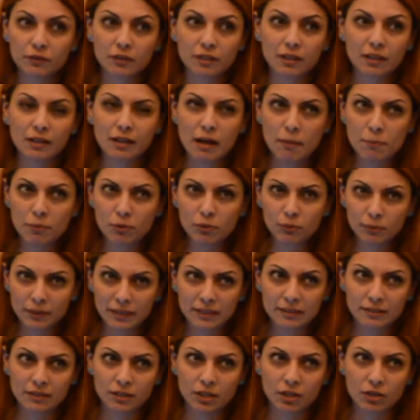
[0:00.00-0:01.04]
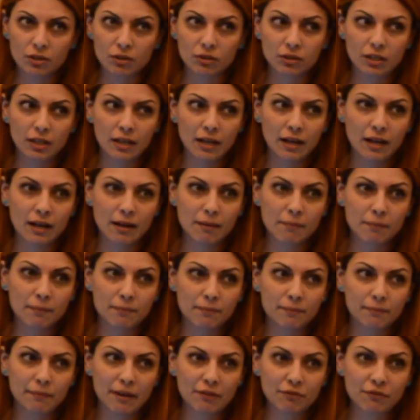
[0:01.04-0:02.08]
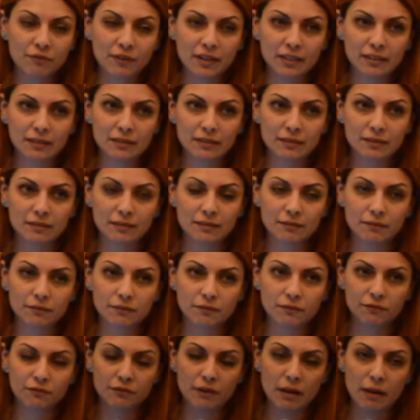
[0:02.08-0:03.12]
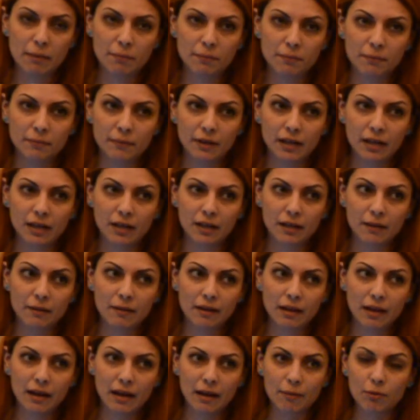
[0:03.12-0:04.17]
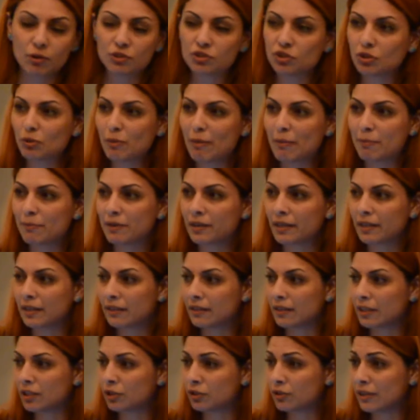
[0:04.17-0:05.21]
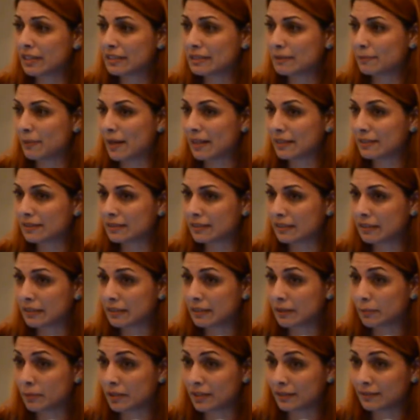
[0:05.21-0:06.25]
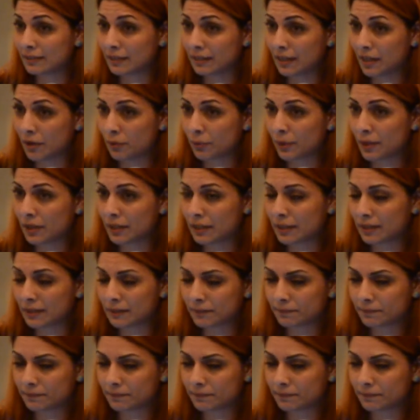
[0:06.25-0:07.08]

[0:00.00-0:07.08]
A couple of weeks ago, my friend from, I'm also a member in the US Palestinian Community Network,